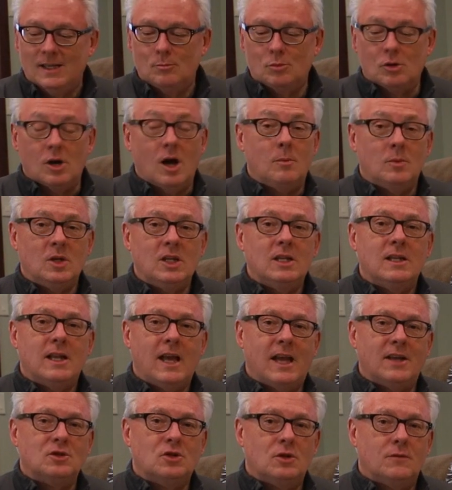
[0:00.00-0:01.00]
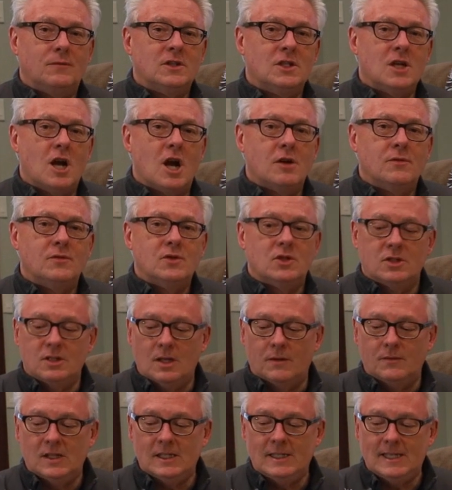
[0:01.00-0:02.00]
prominent astrophotographers
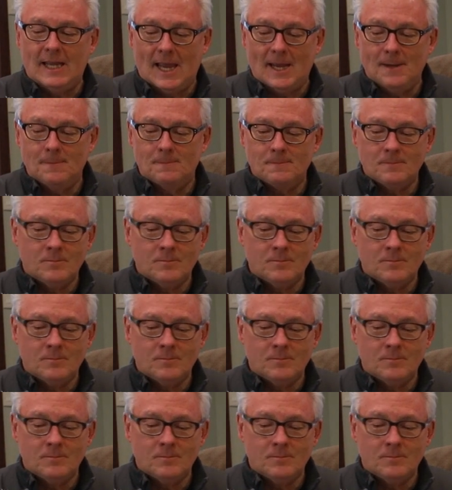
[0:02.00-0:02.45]
of the day.